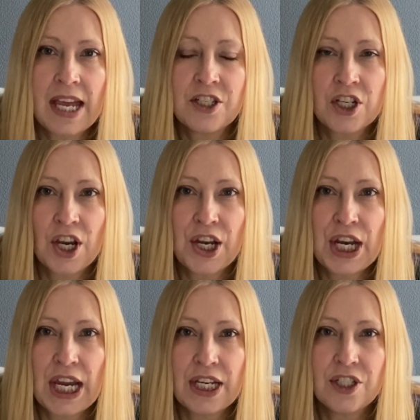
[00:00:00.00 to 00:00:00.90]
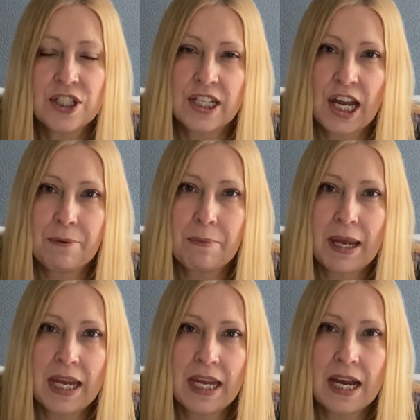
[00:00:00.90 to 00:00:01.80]
journey. Just like
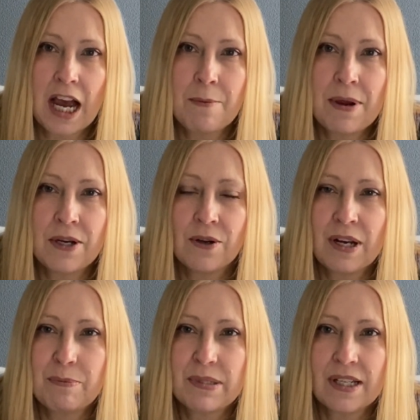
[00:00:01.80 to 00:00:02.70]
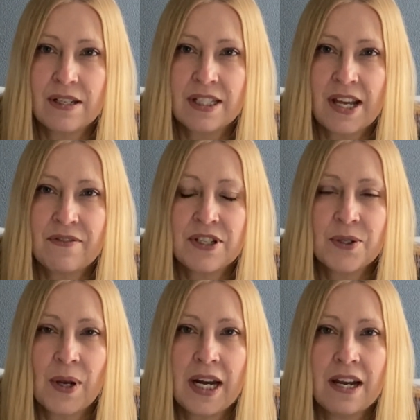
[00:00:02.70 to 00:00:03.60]
me, I'm only on episode 7, so
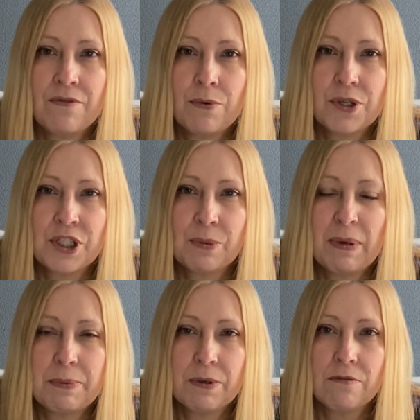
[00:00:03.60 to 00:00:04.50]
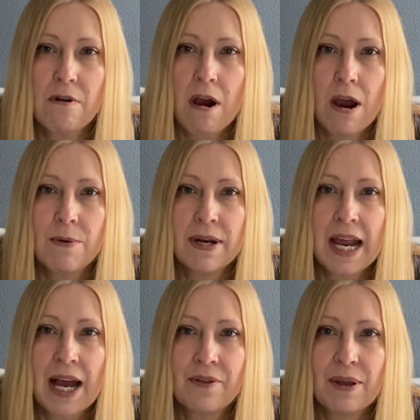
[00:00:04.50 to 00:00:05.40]
I love watching people grow and
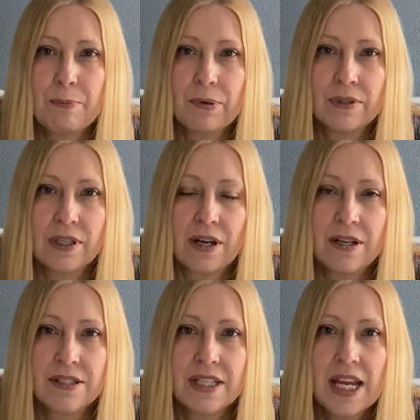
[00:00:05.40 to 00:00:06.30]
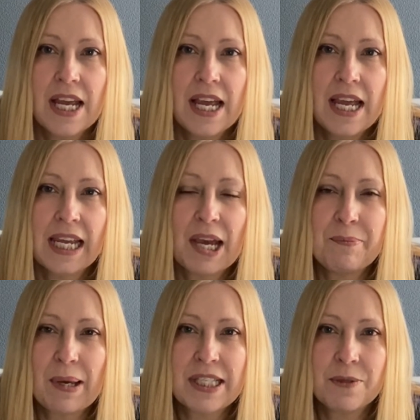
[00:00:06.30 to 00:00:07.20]
how their podcasts get
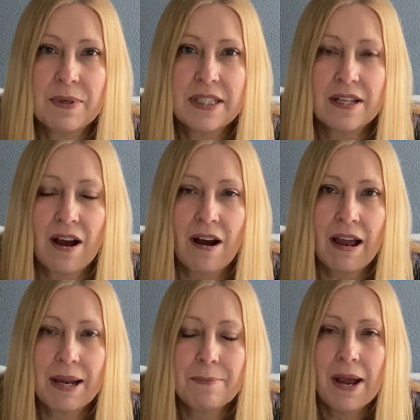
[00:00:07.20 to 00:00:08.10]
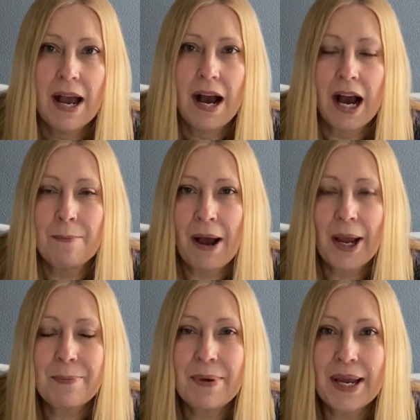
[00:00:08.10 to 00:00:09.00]
better with time. I'm
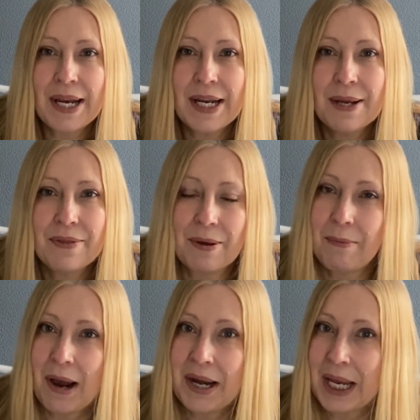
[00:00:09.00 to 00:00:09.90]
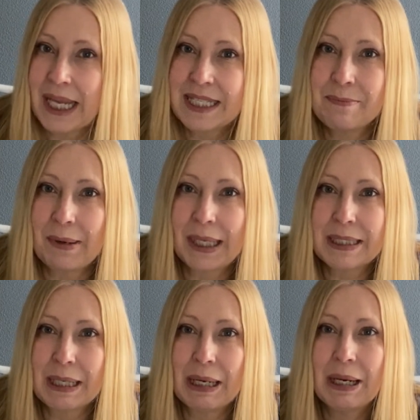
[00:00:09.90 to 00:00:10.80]
hoping that mine are getting
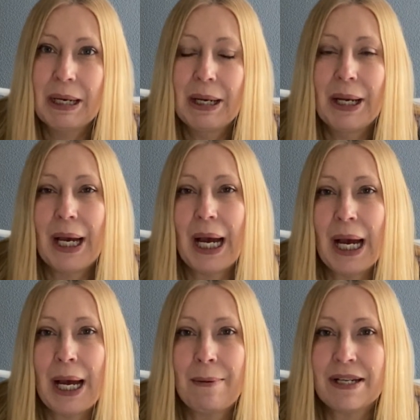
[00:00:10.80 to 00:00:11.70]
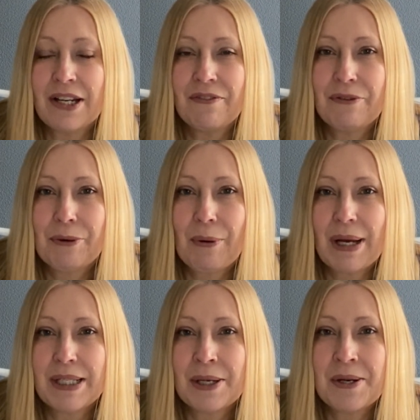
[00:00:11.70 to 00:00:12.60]
better. I don't feel
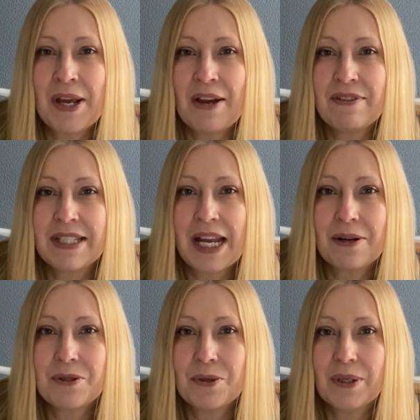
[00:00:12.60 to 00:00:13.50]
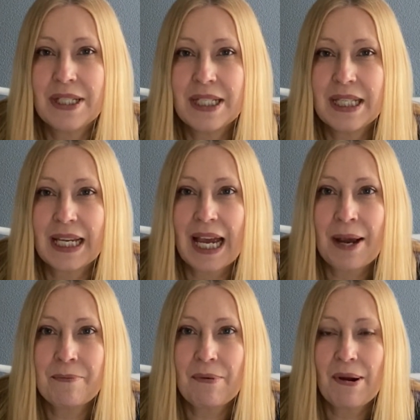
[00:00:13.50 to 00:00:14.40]
quite so nervous now talking to the
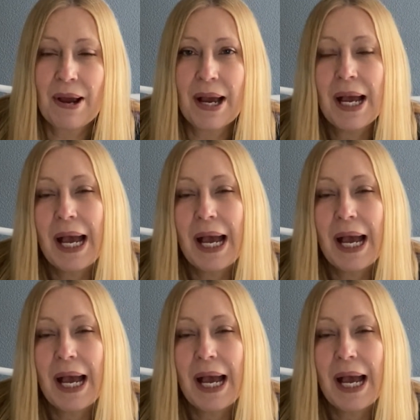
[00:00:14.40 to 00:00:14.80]
camera,